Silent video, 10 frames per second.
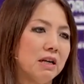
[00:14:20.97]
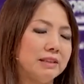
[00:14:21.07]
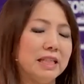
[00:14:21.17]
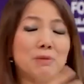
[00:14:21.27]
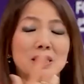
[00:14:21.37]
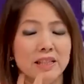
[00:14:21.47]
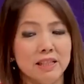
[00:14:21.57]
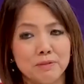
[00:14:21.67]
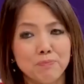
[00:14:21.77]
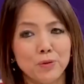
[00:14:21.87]
Deep
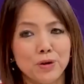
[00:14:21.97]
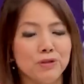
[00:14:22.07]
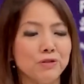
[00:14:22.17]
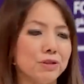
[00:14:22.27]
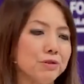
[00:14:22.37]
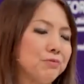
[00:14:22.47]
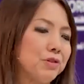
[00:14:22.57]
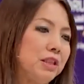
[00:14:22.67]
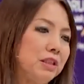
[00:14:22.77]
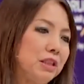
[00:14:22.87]
Sea, we all know,
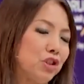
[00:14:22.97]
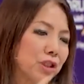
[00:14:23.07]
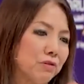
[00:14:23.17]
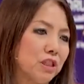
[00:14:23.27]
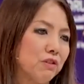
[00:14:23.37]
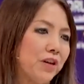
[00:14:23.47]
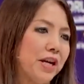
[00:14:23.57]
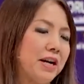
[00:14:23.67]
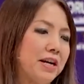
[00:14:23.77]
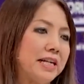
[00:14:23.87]
the generative
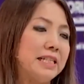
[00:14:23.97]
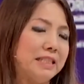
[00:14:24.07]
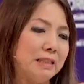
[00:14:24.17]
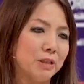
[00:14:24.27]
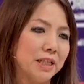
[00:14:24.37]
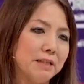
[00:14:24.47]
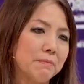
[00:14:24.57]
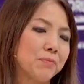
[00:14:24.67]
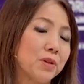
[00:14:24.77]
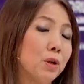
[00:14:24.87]
AI and deep tech,
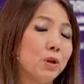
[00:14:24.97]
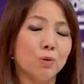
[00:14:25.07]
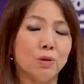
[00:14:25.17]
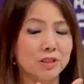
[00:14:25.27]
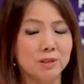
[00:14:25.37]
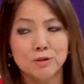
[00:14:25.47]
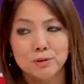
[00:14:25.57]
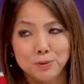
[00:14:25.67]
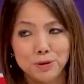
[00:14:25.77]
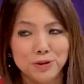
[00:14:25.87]
quantum
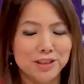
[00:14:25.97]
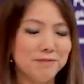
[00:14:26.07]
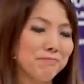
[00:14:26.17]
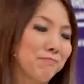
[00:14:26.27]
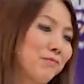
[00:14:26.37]
computing,